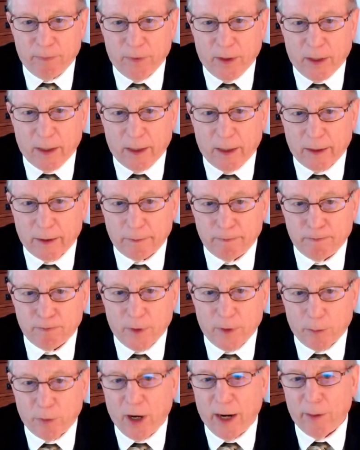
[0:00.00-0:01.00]
uh,
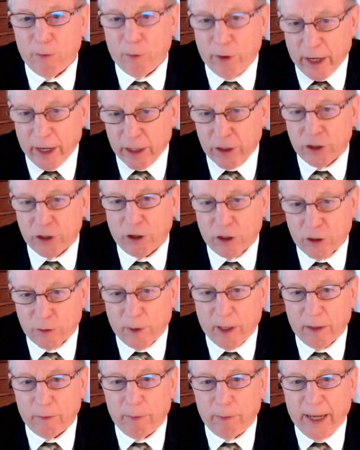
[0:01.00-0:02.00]
the prime rate charged
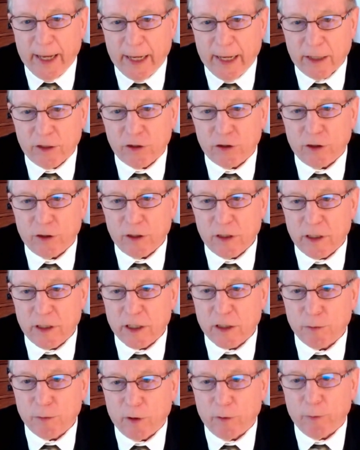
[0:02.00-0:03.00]
by banks during a
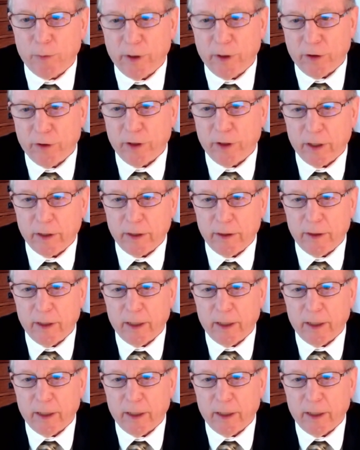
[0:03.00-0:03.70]
six month period